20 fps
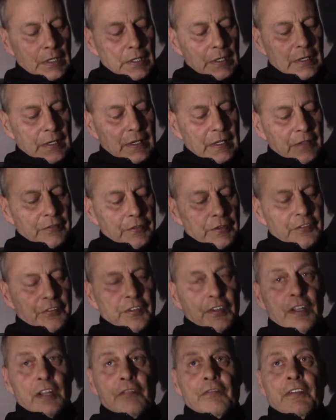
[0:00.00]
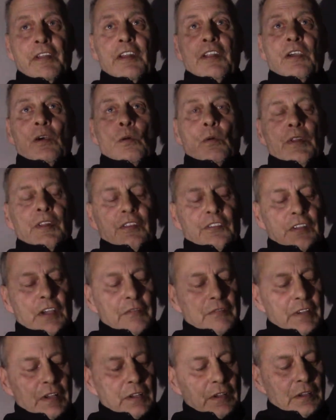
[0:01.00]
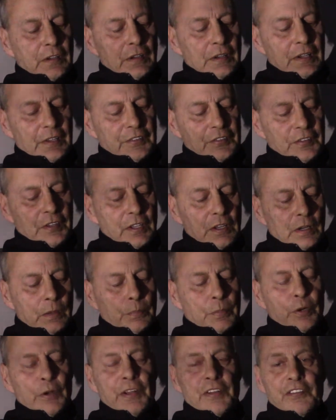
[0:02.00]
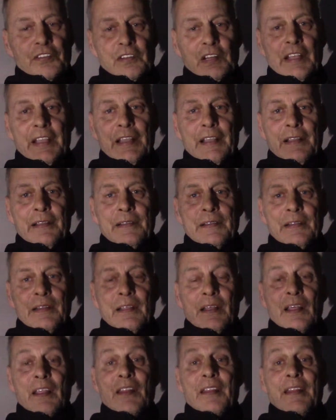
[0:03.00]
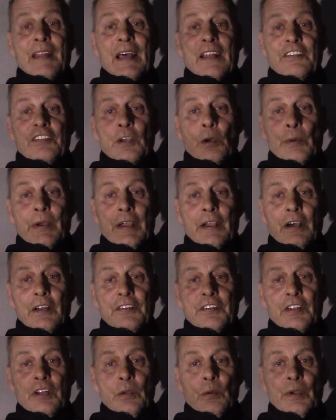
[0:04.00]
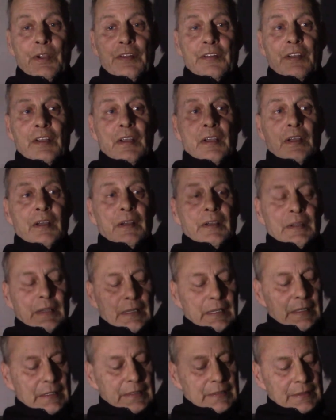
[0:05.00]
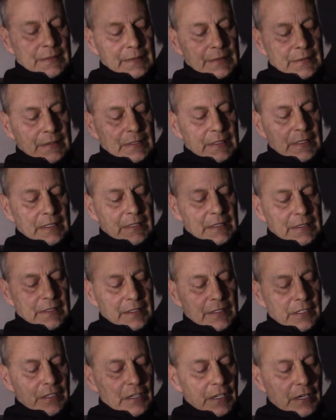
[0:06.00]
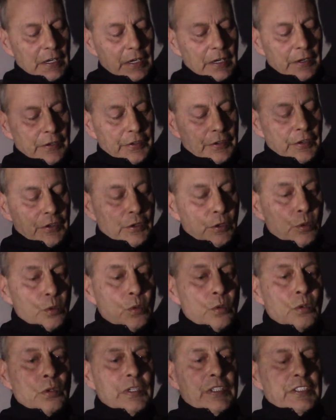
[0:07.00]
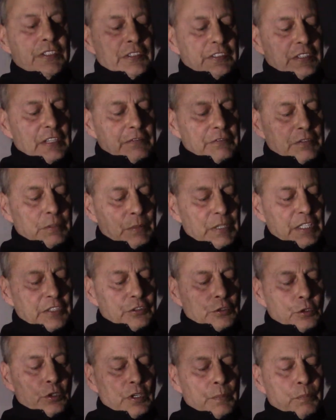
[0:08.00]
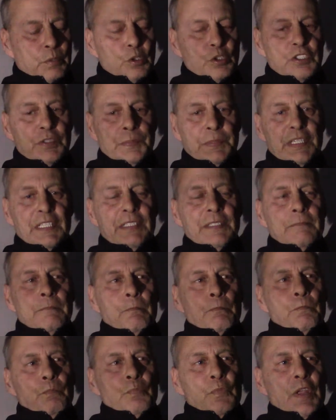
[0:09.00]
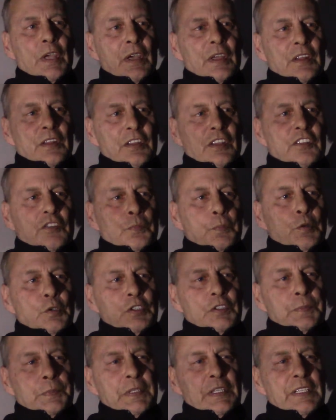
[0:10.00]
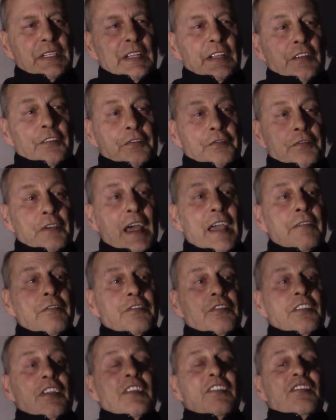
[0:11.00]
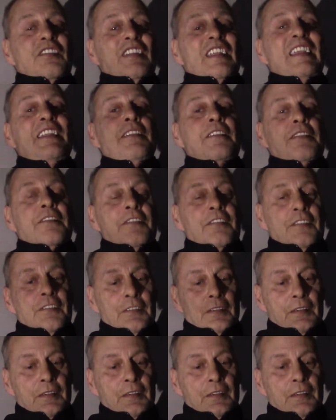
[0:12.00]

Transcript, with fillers: if you see the video with this having a, a single point sling, that's how I got to do it. Uh, they're not hard to do. You just have to make sure the push pin, this push pin is 5 sixteenths